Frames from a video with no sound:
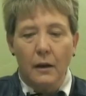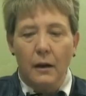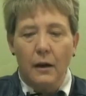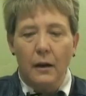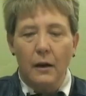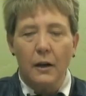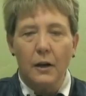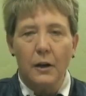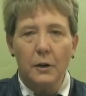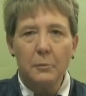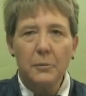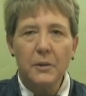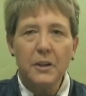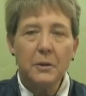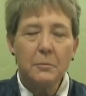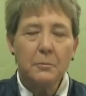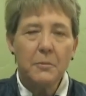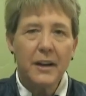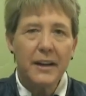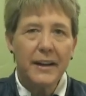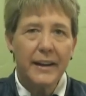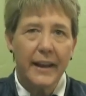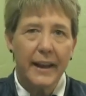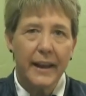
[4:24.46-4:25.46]
In
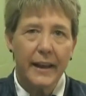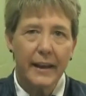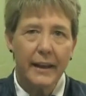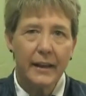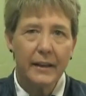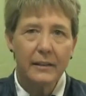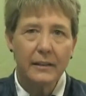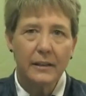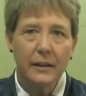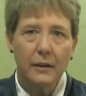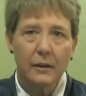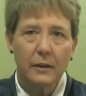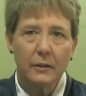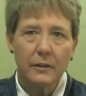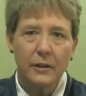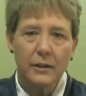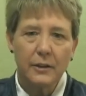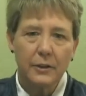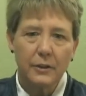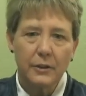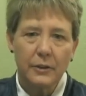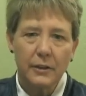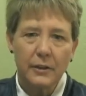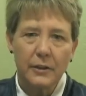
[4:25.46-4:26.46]
my handout that
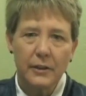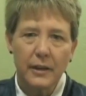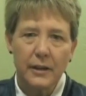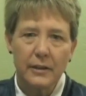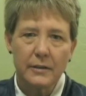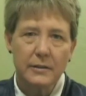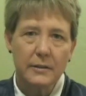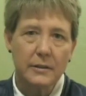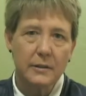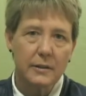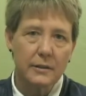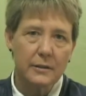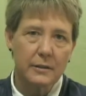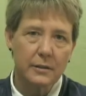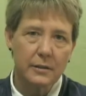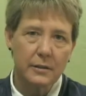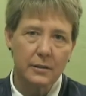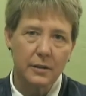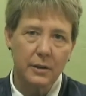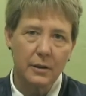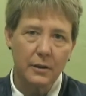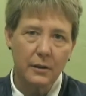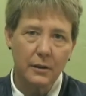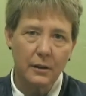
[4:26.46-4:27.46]
you can
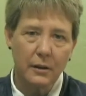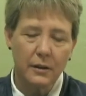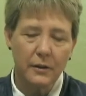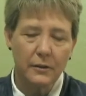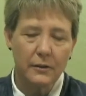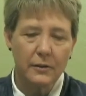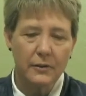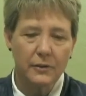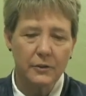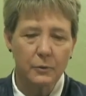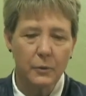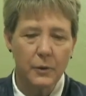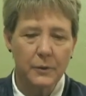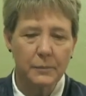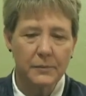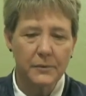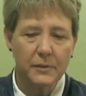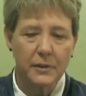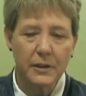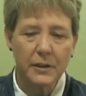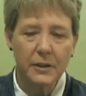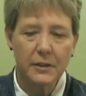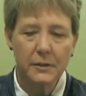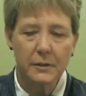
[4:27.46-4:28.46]
access on this
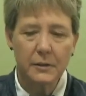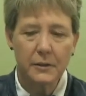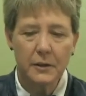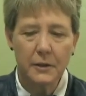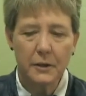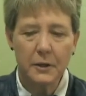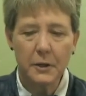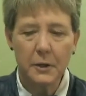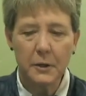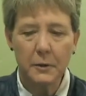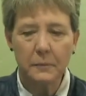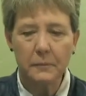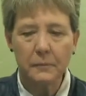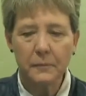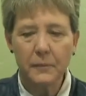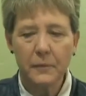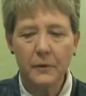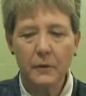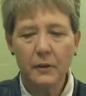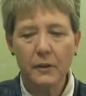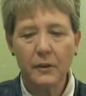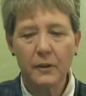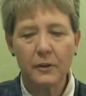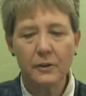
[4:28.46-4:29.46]
website,
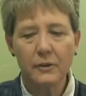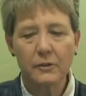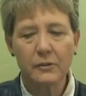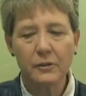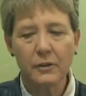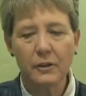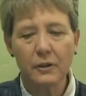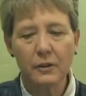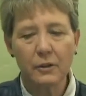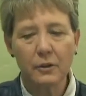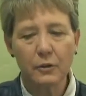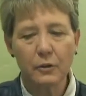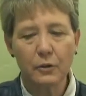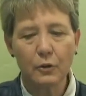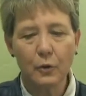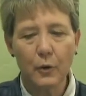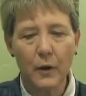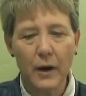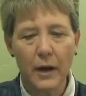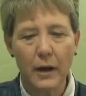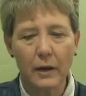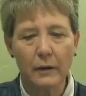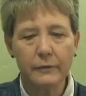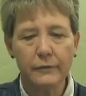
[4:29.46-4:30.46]
there's a little
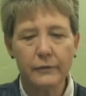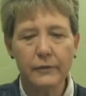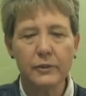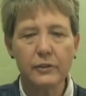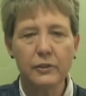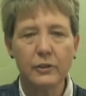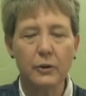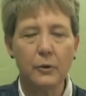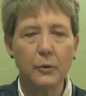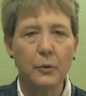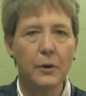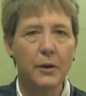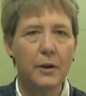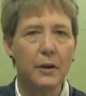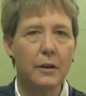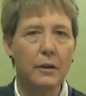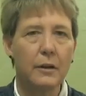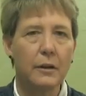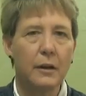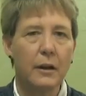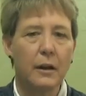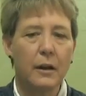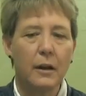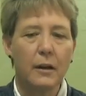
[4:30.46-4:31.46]
graph showing
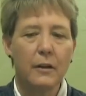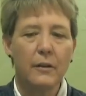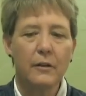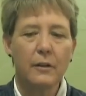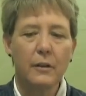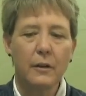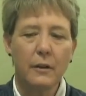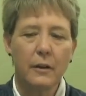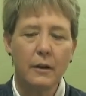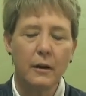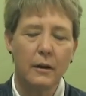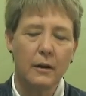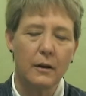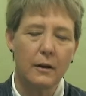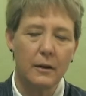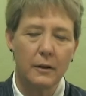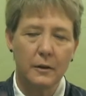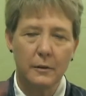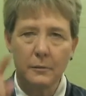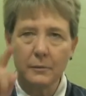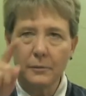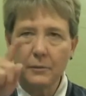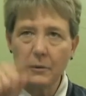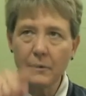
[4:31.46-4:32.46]

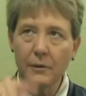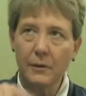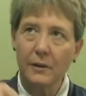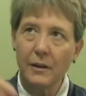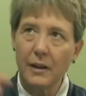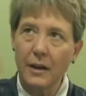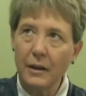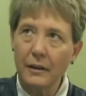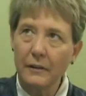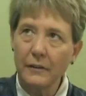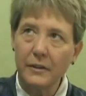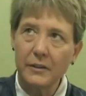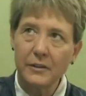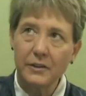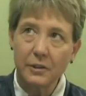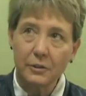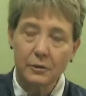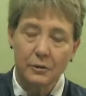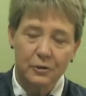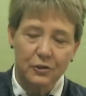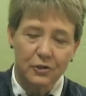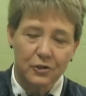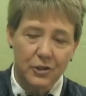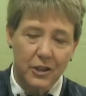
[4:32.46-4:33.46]
kind of a
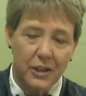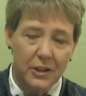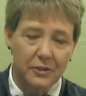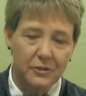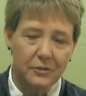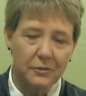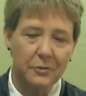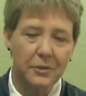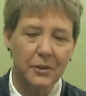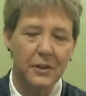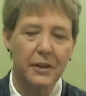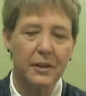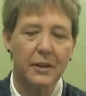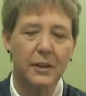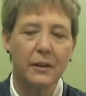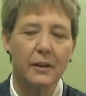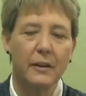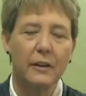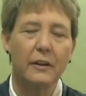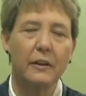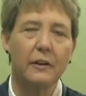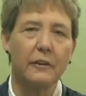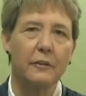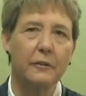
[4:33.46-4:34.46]
trajectory
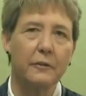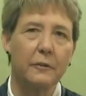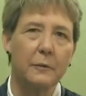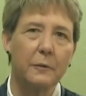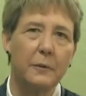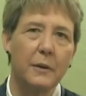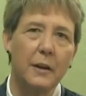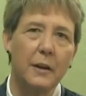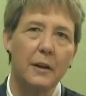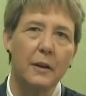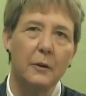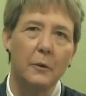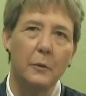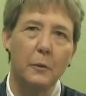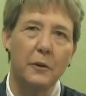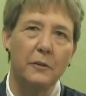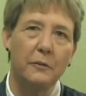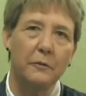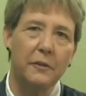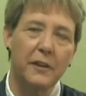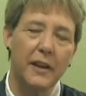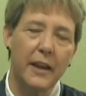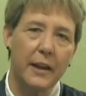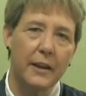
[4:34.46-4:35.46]
of
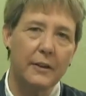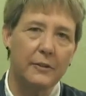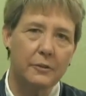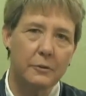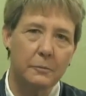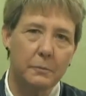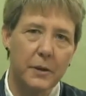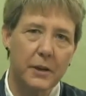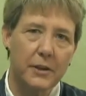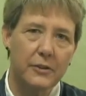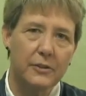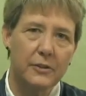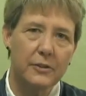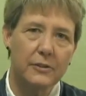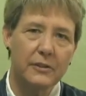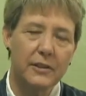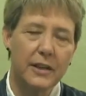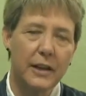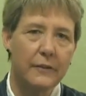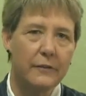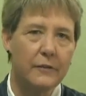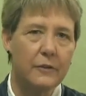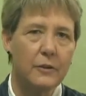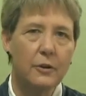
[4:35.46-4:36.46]
if cancer patients
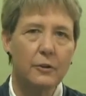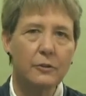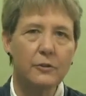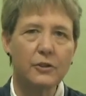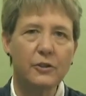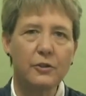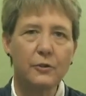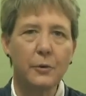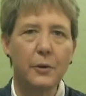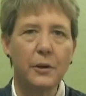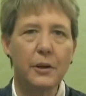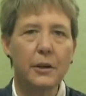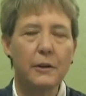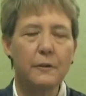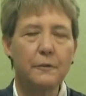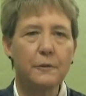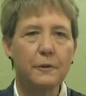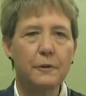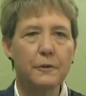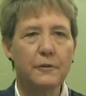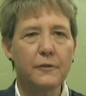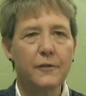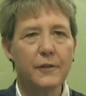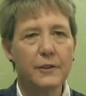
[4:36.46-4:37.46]
have no screening
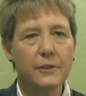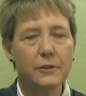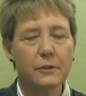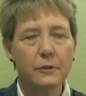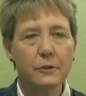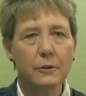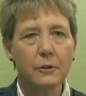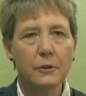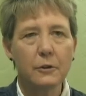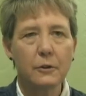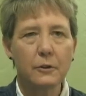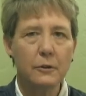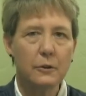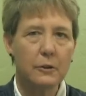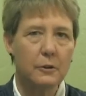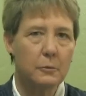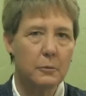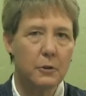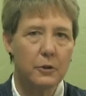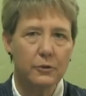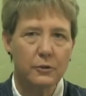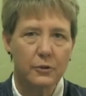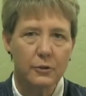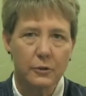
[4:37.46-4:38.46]
for physical or
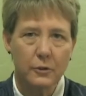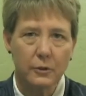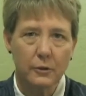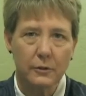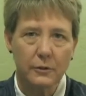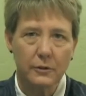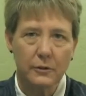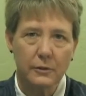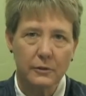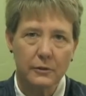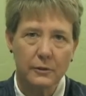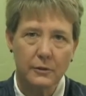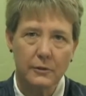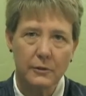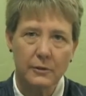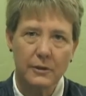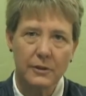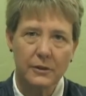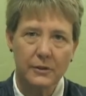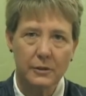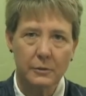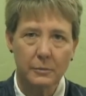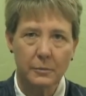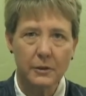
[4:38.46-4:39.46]
emotional
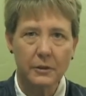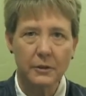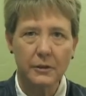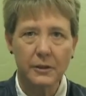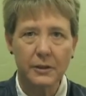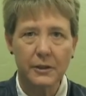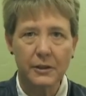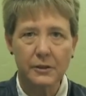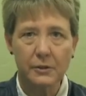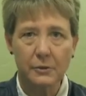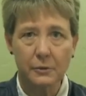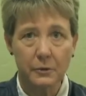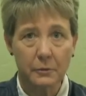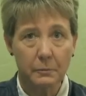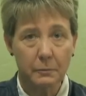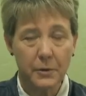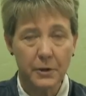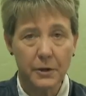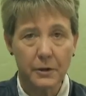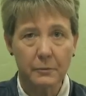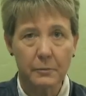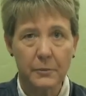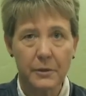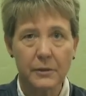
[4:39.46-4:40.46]
disabilities or
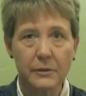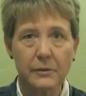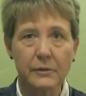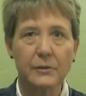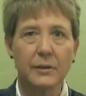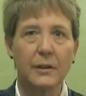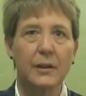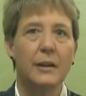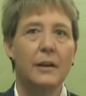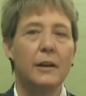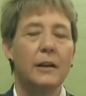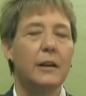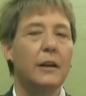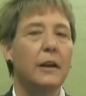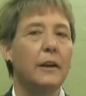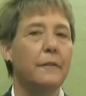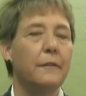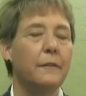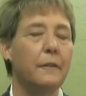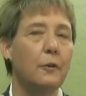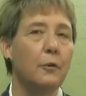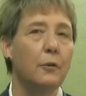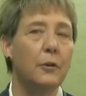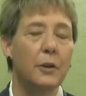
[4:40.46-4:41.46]
impairments, if
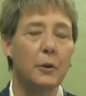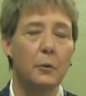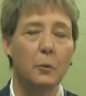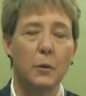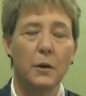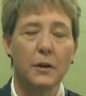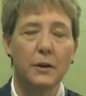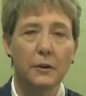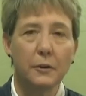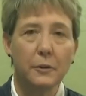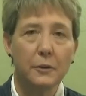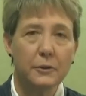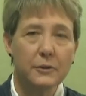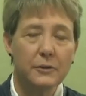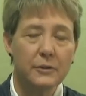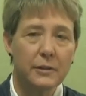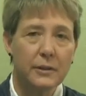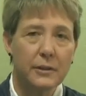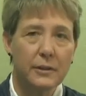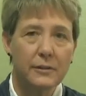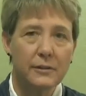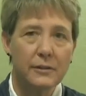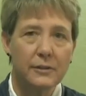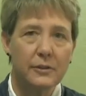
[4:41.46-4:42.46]
only one of those
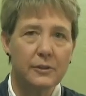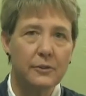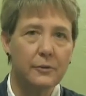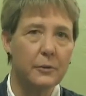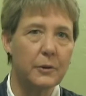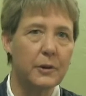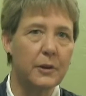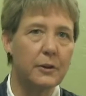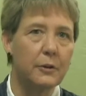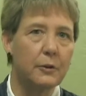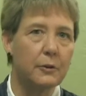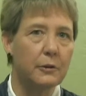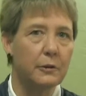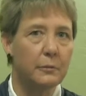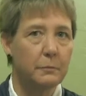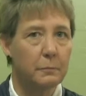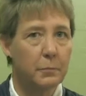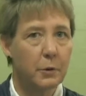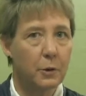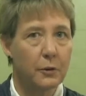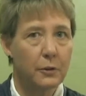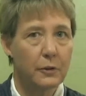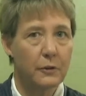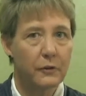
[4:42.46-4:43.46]
things is screened, or if
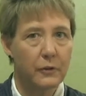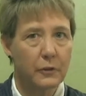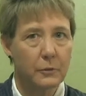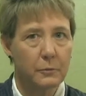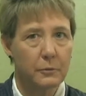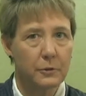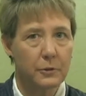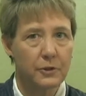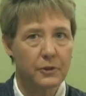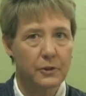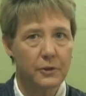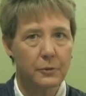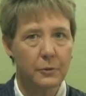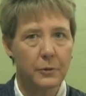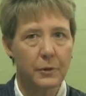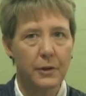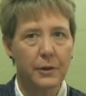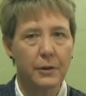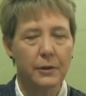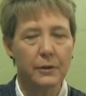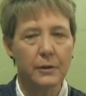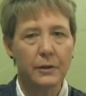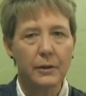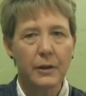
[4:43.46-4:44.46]
both of them are
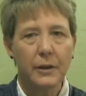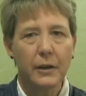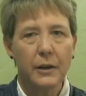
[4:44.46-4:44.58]
screened.